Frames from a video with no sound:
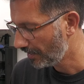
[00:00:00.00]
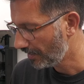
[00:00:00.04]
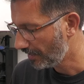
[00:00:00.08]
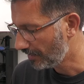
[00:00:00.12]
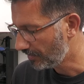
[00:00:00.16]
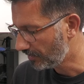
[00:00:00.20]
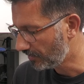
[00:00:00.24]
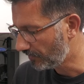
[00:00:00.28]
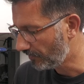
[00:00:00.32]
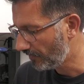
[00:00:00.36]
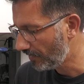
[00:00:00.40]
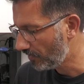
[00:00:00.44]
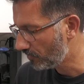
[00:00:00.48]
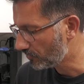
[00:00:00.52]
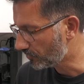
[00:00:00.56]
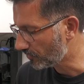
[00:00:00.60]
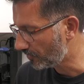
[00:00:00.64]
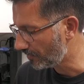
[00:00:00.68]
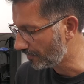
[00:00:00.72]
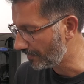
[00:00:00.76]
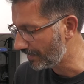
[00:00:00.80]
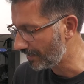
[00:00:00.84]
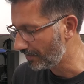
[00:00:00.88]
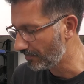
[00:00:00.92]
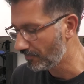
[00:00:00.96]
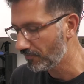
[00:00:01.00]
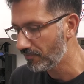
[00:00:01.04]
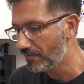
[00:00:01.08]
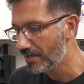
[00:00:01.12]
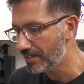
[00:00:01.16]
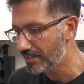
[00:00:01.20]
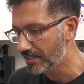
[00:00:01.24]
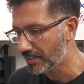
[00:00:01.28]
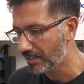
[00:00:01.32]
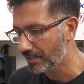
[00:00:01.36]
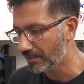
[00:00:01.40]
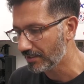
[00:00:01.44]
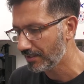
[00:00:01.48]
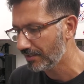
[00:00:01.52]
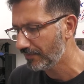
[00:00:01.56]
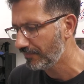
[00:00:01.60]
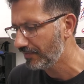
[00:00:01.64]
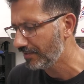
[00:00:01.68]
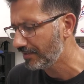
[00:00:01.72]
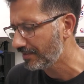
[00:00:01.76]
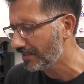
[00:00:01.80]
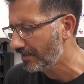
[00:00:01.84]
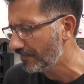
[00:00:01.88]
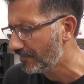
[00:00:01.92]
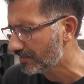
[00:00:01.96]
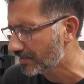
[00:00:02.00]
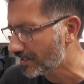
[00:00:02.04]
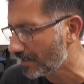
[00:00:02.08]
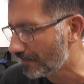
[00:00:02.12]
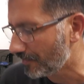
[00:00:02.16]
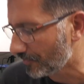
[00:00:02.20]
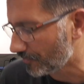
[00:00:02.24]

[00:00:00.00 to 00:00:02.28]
It just feels, I mean, already, I don't know if it's coming